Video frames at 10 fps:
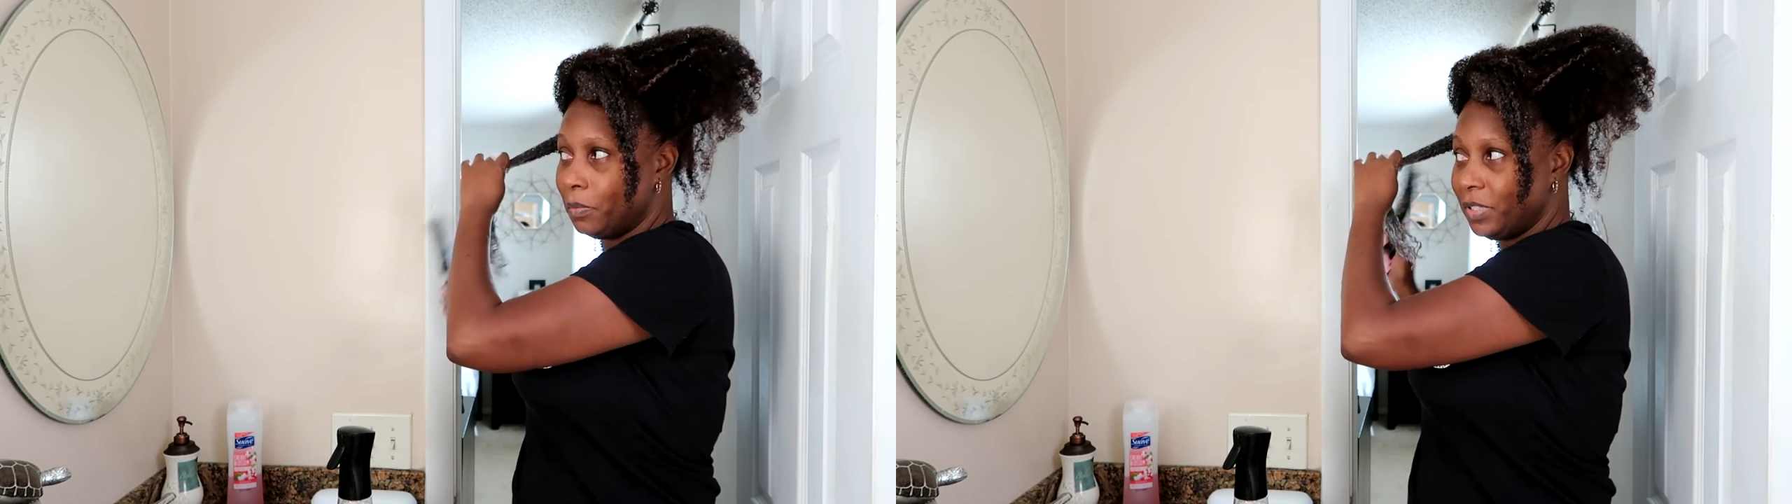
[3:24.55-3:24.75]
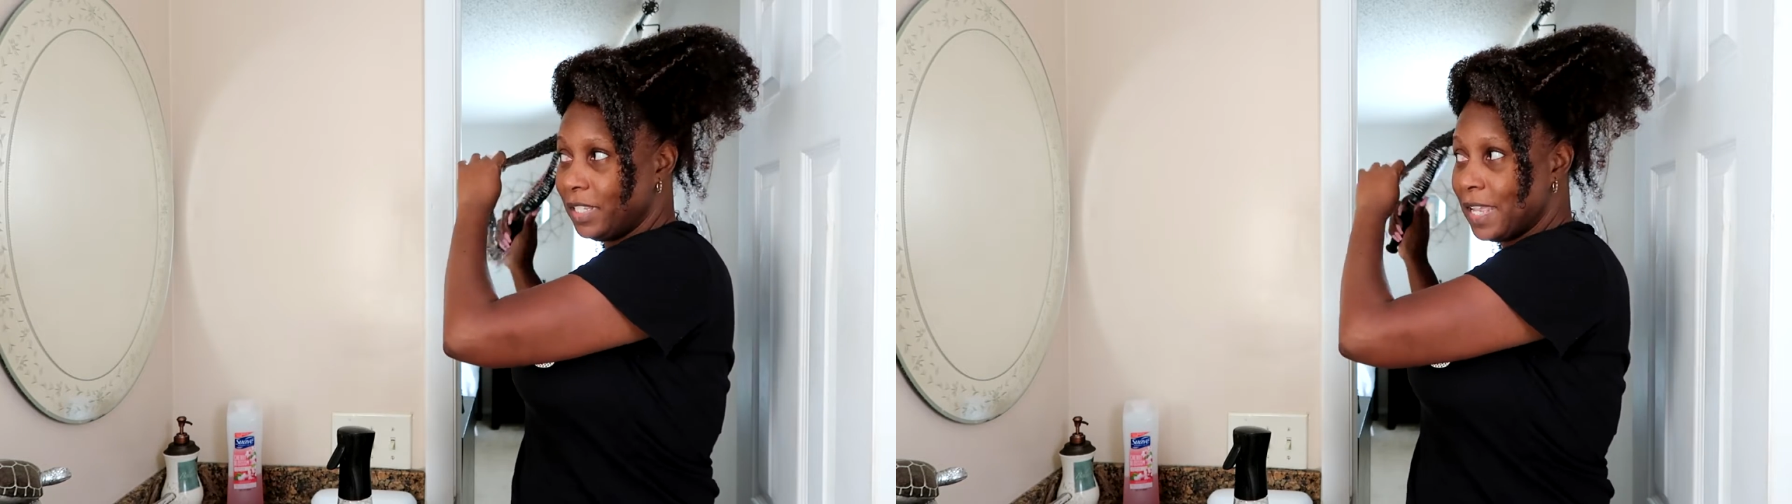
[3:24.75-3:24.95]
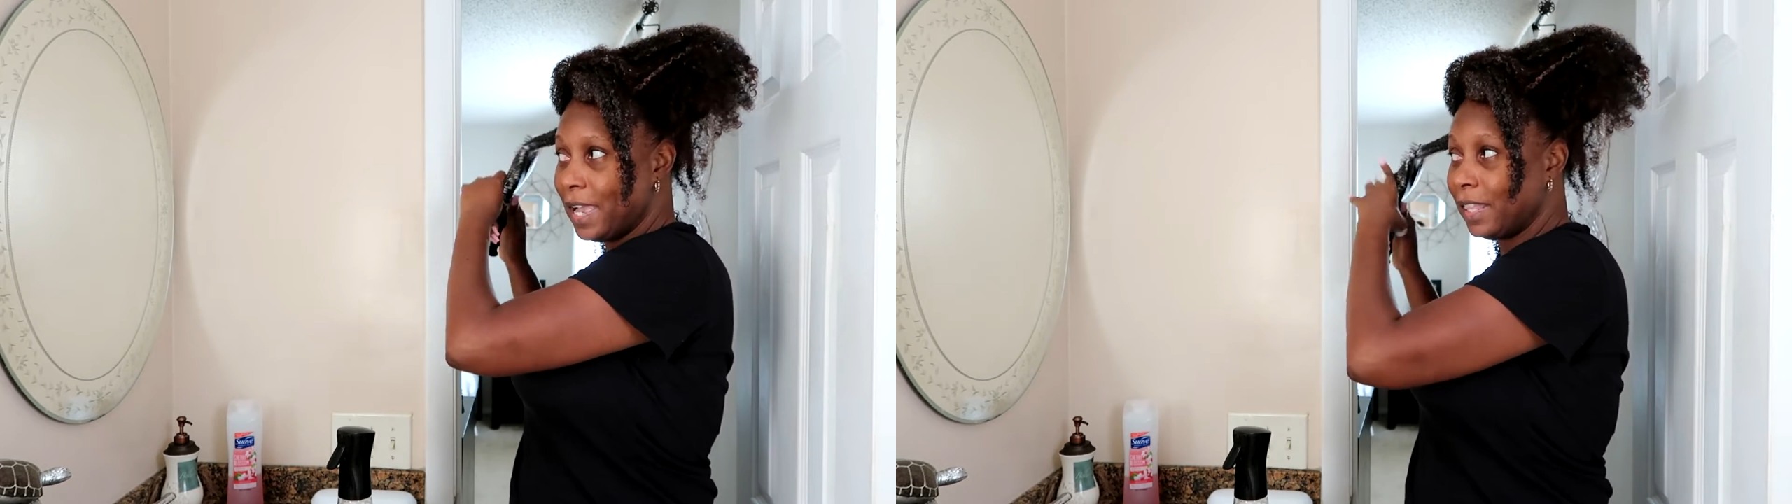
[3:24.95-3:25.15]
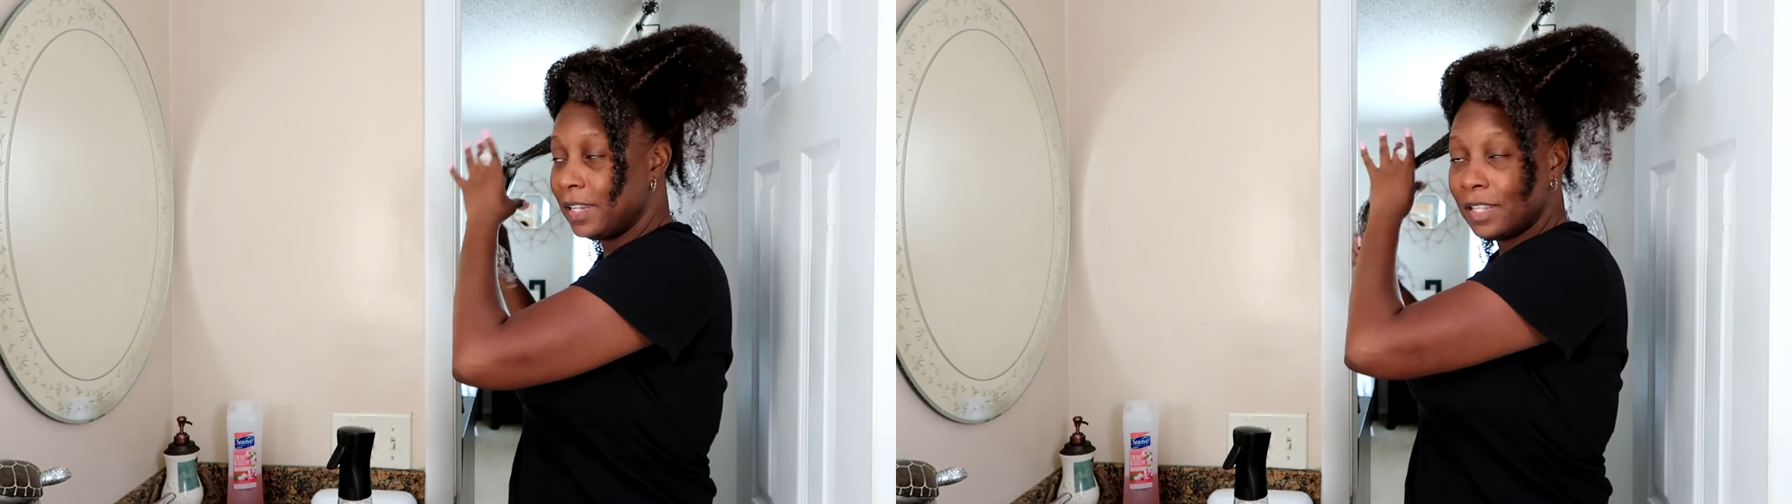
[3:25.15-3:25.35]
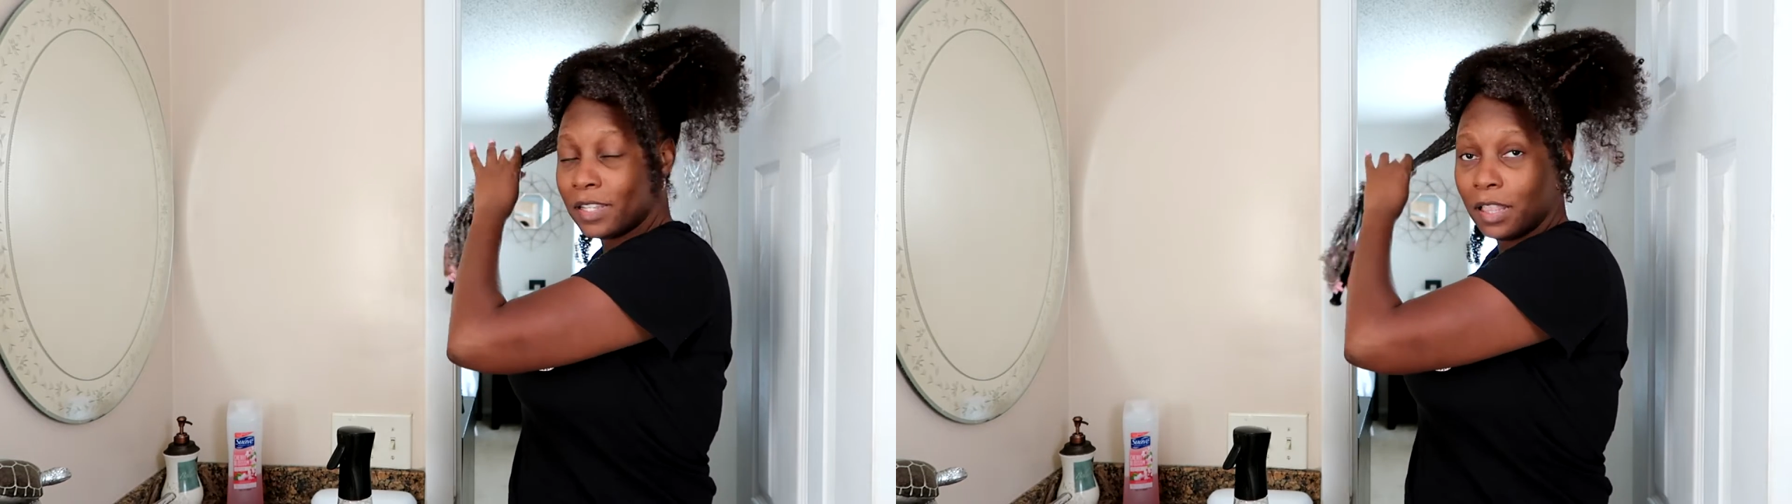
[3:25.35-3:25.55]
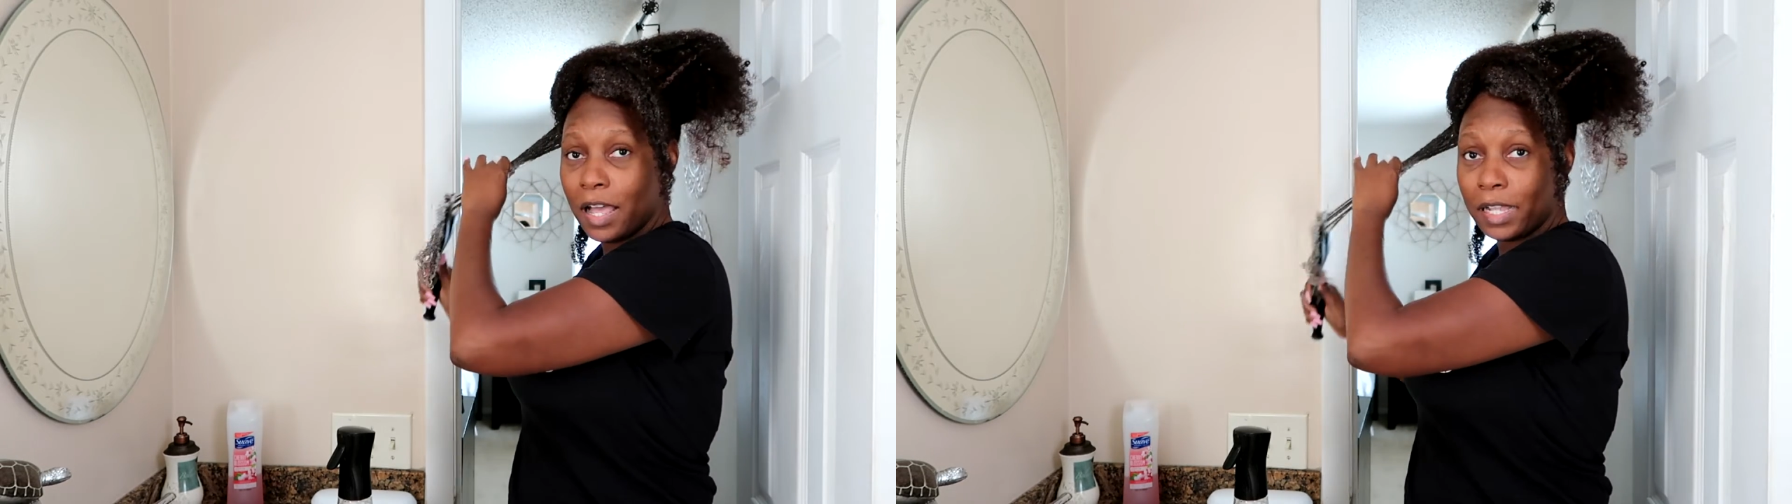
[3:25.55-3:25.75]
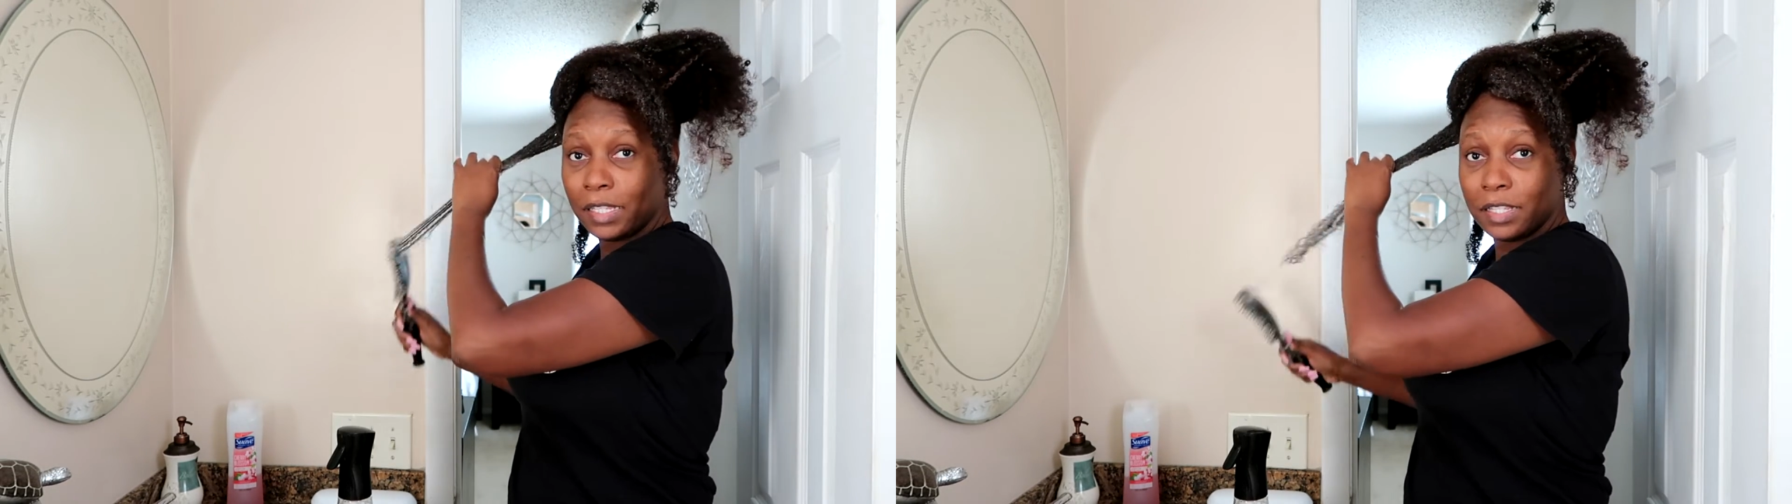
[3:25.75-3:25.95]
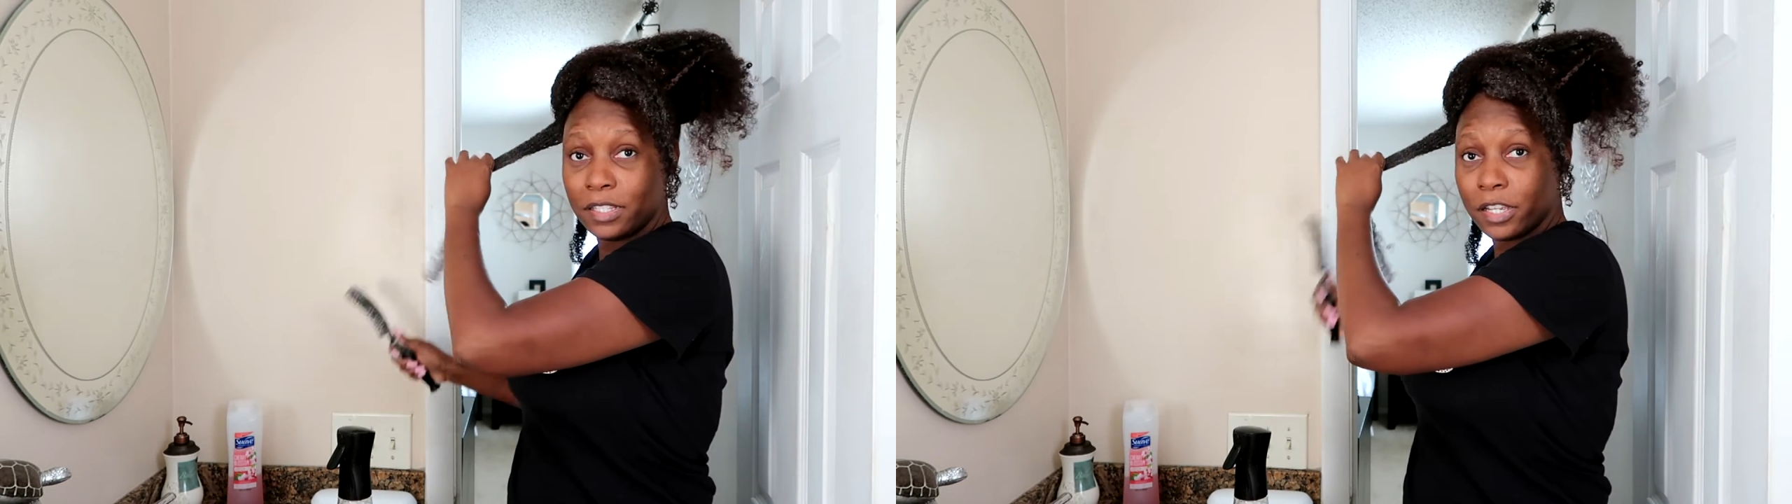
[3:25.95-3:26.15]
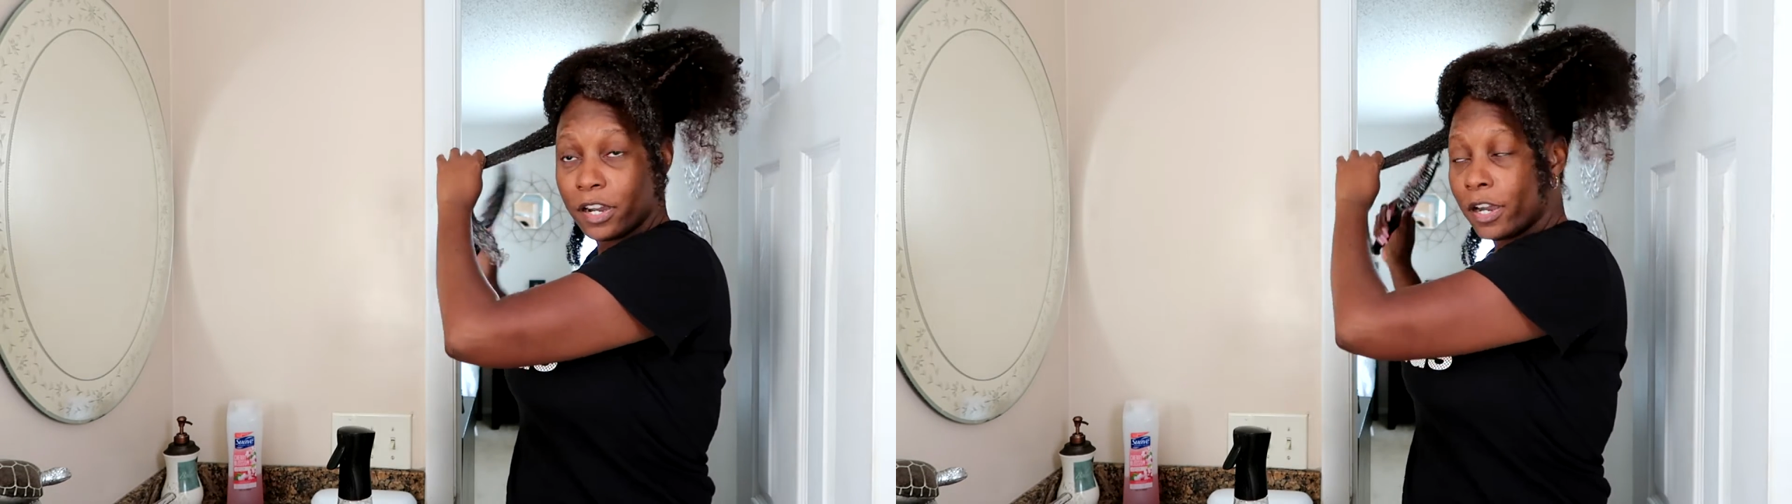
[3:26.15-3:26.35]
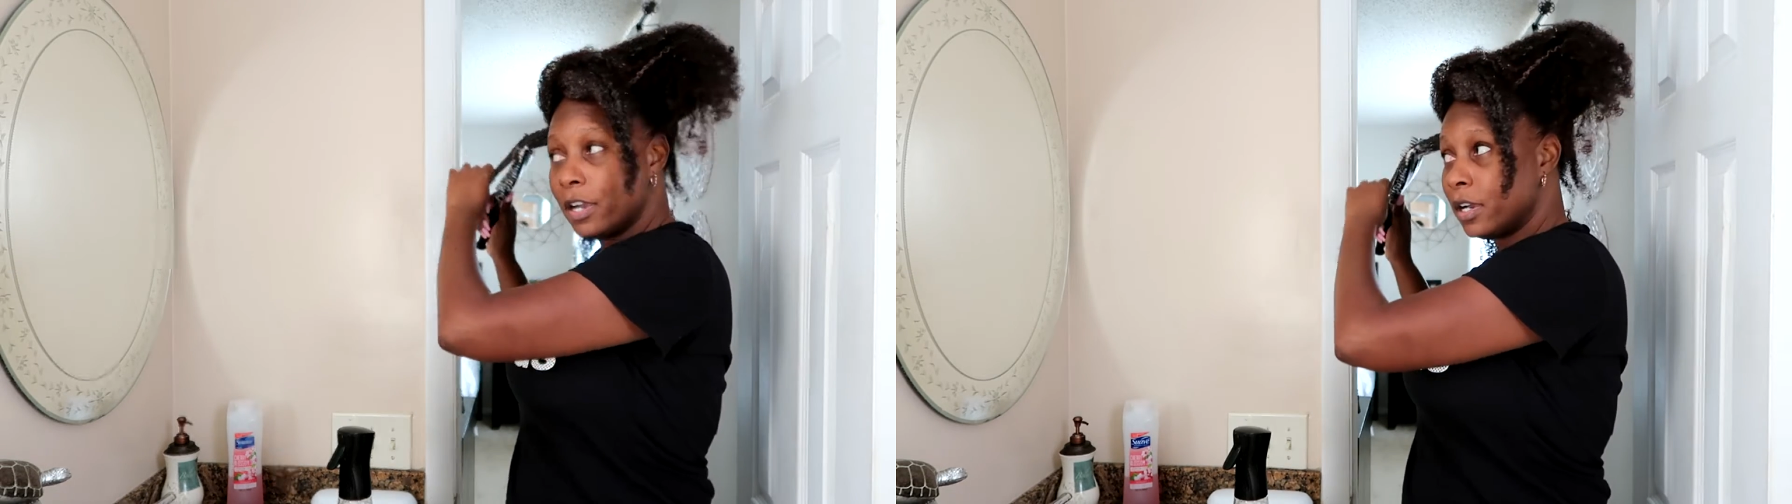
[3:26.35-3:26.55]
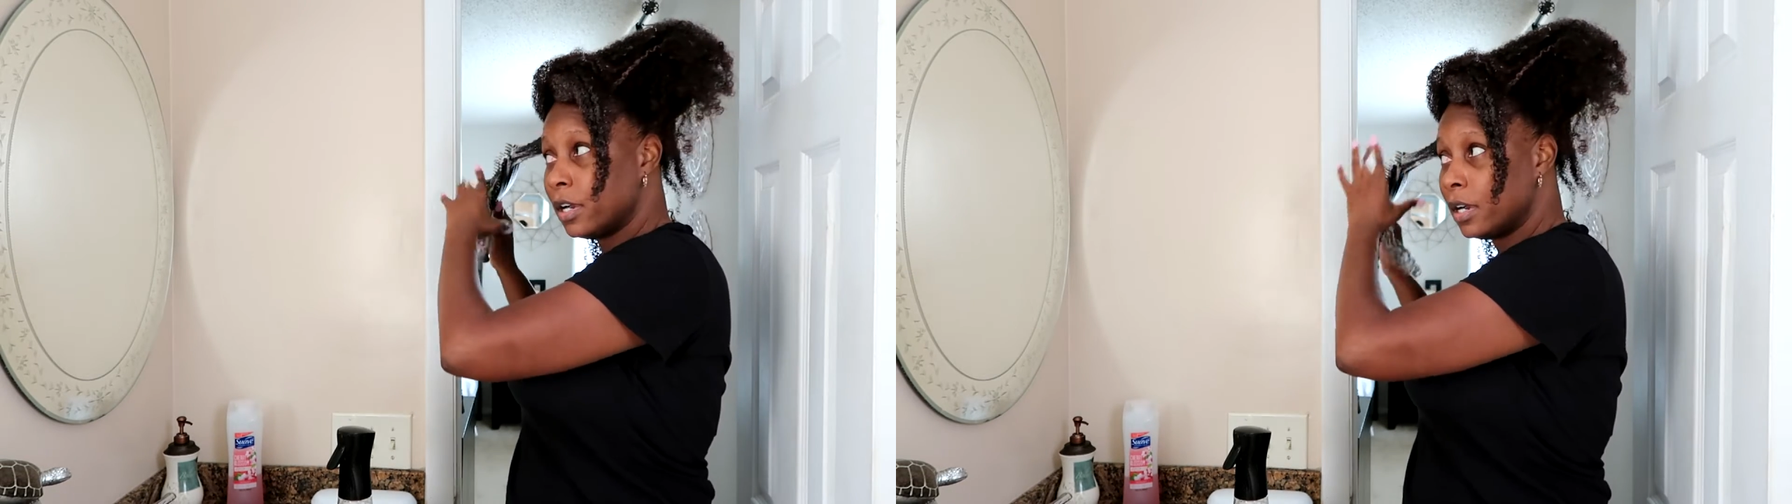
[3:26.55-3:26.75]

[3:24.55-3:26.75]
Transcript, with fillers: detangling is a lot easier.